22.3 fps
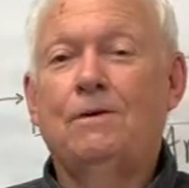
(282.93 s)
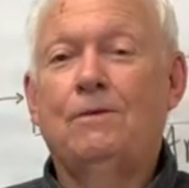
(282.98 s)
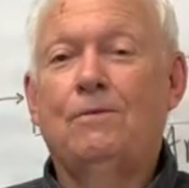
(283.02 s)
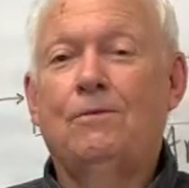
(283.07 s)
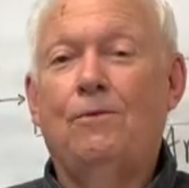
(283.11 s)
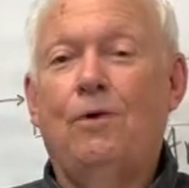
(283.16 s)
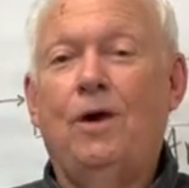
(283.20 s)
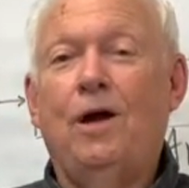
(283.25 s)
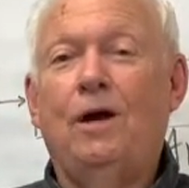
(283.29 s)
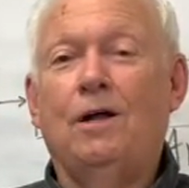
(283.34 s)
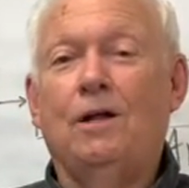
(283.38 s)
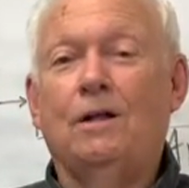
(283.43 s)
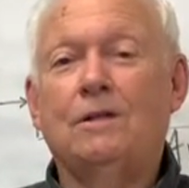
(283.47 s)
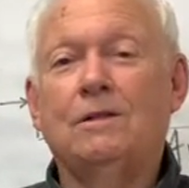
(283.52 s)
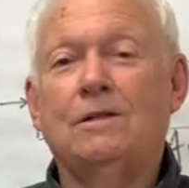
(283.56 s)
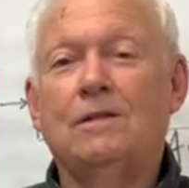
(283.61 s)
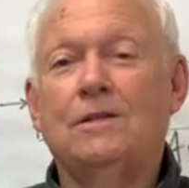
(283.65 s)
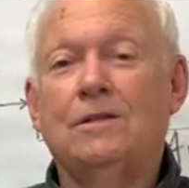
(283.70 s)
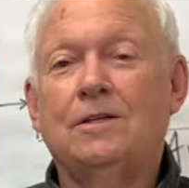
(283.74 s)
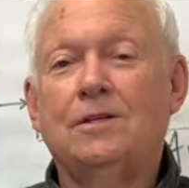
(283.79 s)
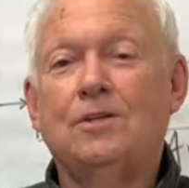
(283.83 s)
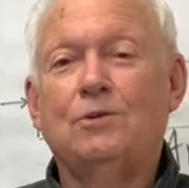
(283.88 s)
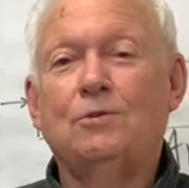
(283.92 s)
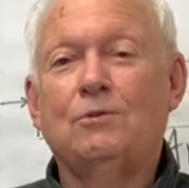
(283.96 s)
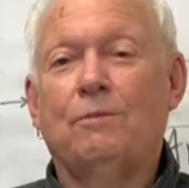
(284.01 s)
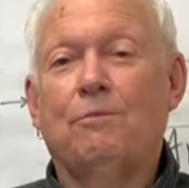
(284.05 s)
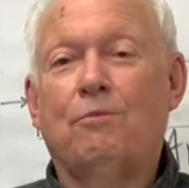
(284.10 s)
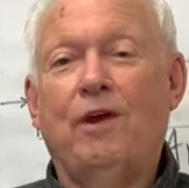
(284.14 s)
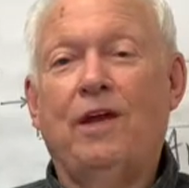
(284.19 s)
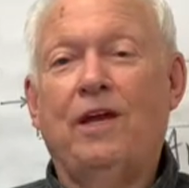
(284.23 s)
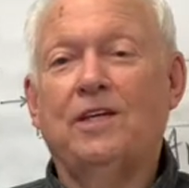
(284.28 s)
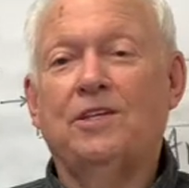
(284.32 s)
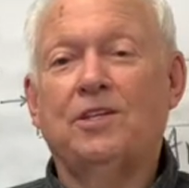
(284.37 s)
well, you were
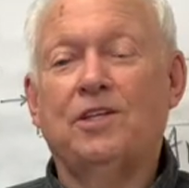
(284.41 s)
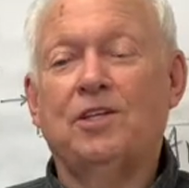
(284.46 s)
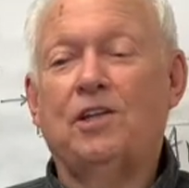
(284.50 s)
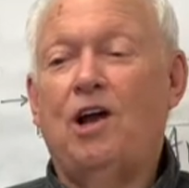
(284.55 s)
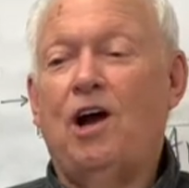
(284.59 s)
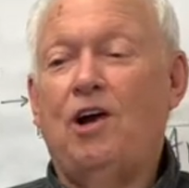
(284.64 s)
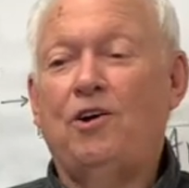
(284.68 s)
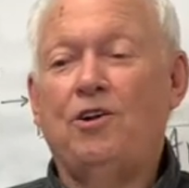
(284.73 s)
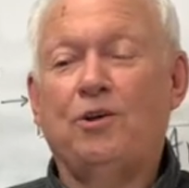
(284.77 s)
breaking the law.